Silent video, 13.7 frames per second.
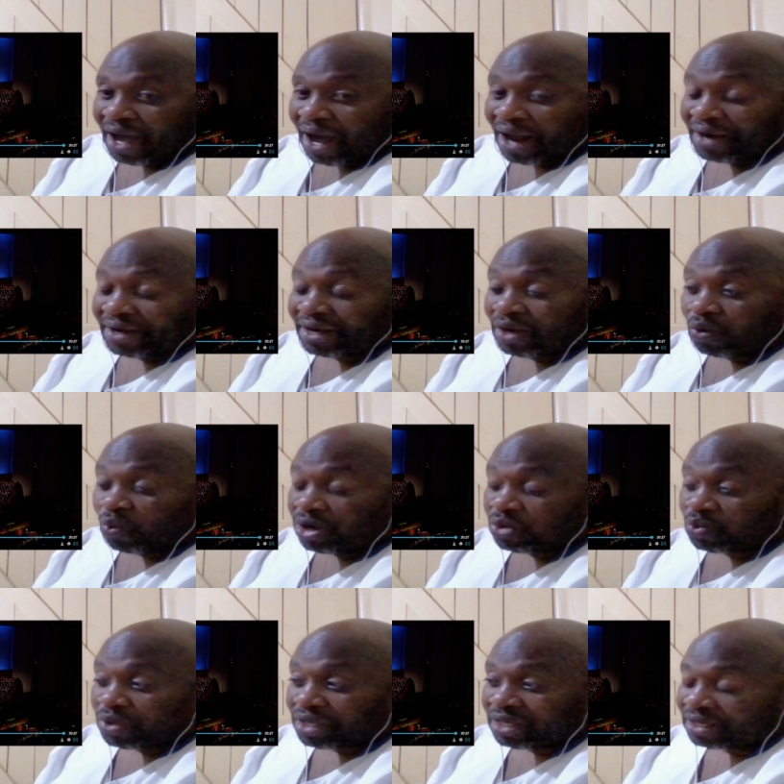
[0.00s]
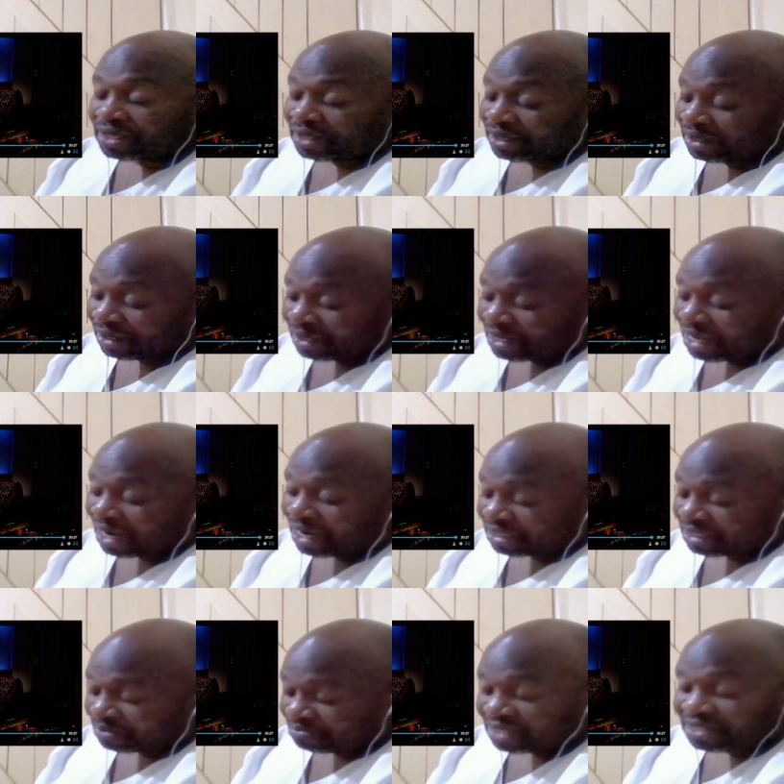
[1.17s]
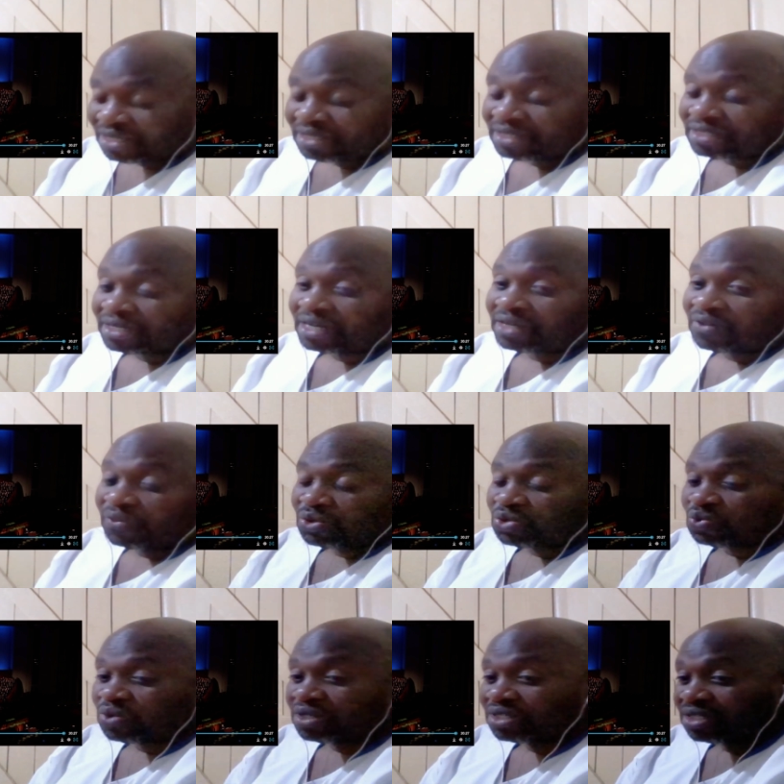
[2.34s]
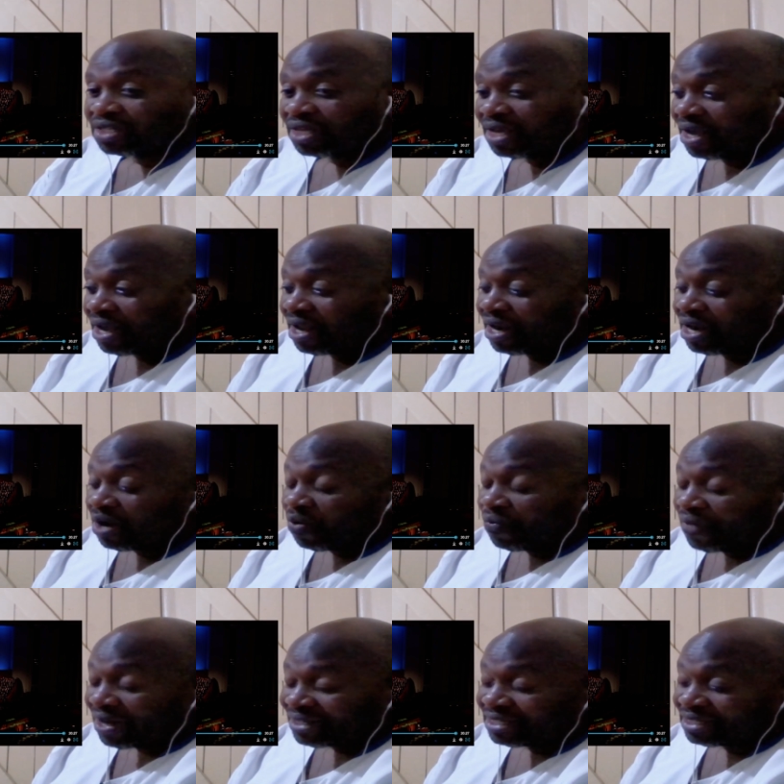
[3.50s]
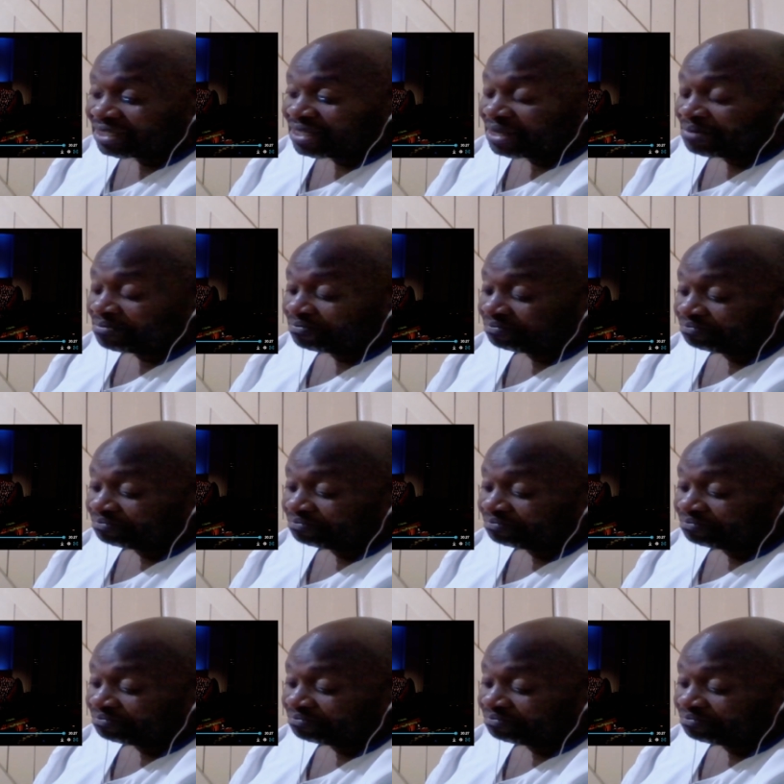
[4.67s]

And when we realize messages like those ones, now that is the